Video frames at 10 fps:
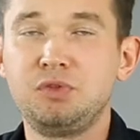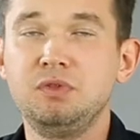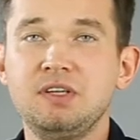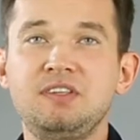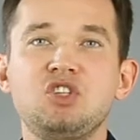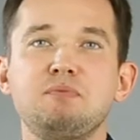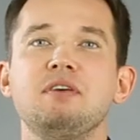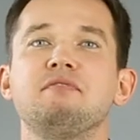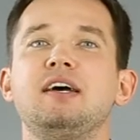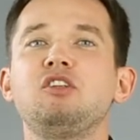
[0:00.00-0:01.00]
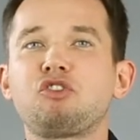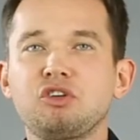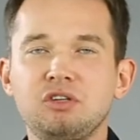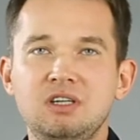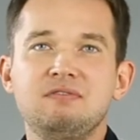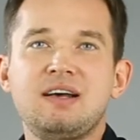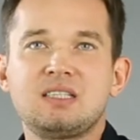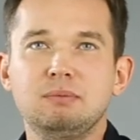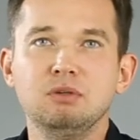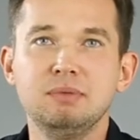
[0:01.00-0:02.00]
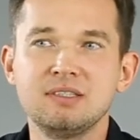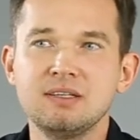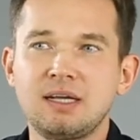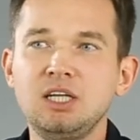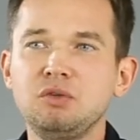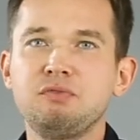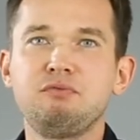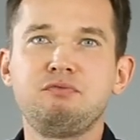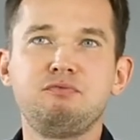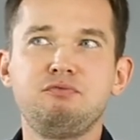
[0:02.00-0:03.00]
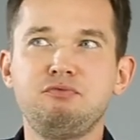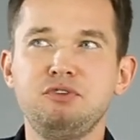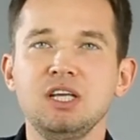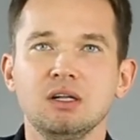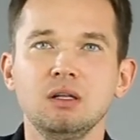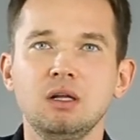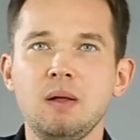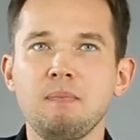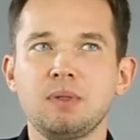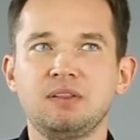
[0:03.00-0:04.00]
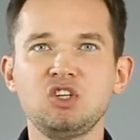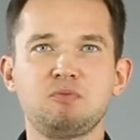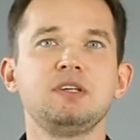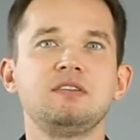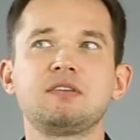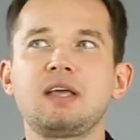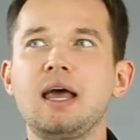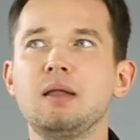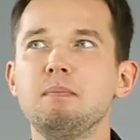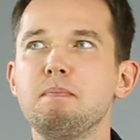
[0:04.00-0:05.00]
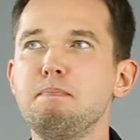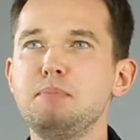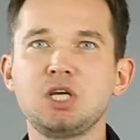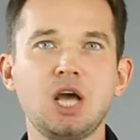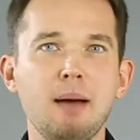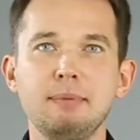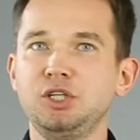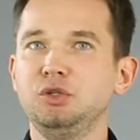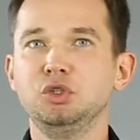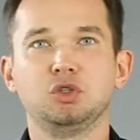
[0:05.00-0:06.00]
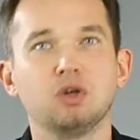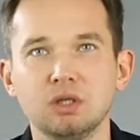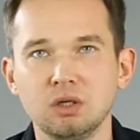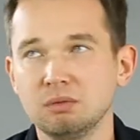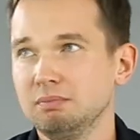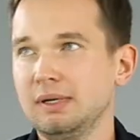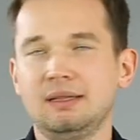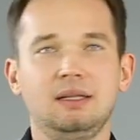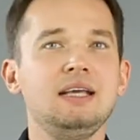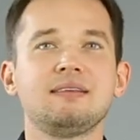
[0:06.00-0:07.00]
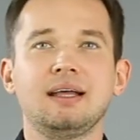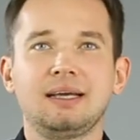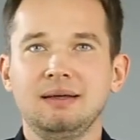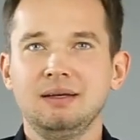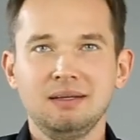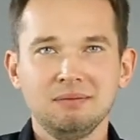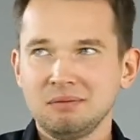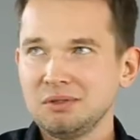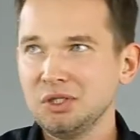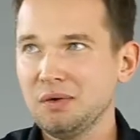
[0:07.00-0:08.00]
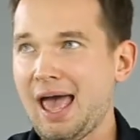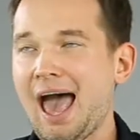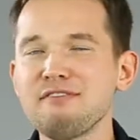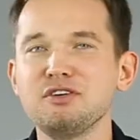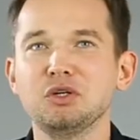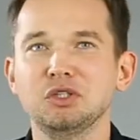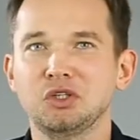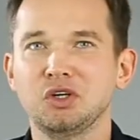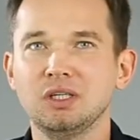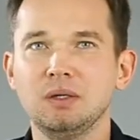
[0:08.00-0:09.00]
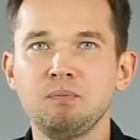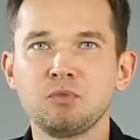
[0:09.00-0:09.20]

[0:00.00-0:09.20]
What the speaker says: This needs to be a venture investable business. I need to feel that this business can become a unicorn, or at least like a, you know, half a unicorn.